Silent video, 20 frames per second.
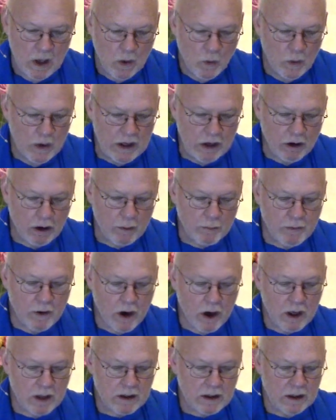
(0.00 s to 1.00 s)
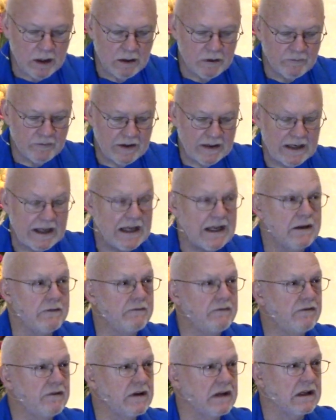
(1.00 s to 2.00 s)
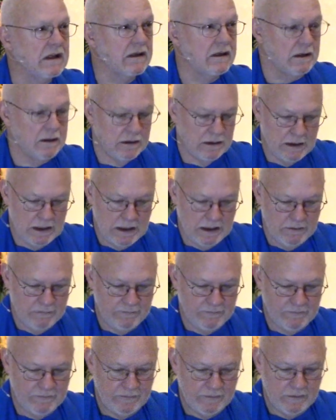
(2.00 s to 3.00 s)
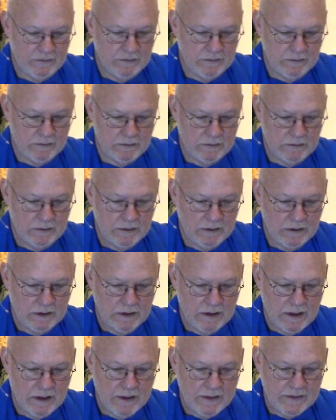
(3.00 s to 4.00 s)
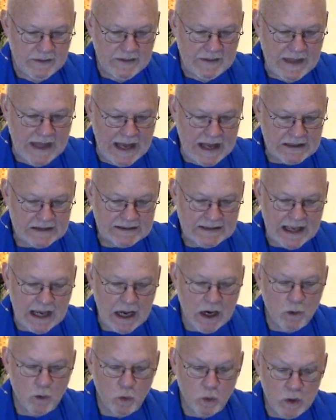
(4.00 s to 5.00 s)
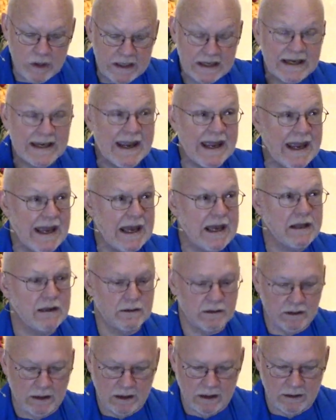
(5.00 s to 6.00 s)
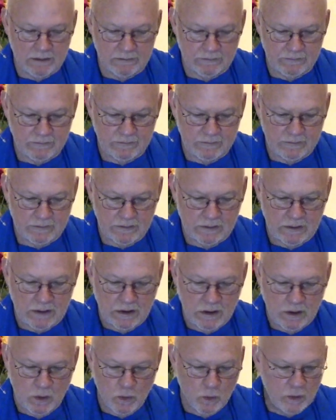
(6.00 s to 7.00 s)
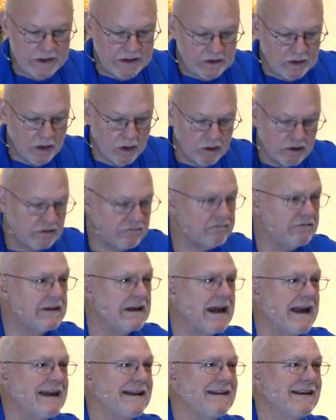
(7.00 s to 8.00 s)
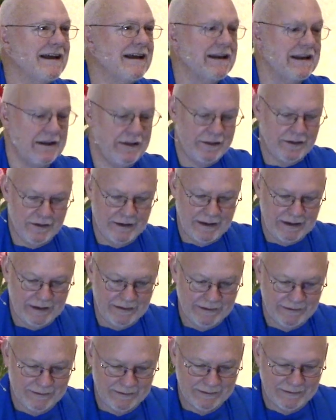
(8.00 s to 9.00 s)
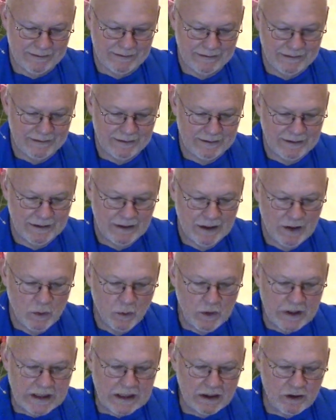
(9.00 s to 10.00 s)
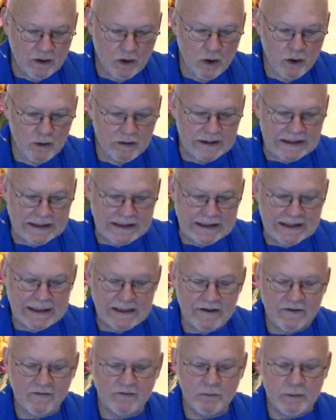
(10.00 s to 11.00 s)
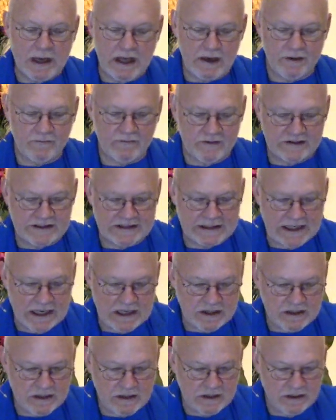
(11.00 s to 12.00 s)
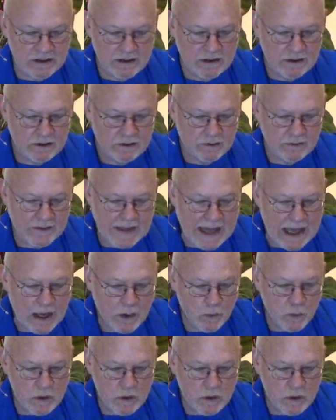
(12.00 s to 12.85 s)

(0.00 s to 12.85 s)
We are a part of an infinite love. That's how we can love. We don't create anything. We can only give manifestation to that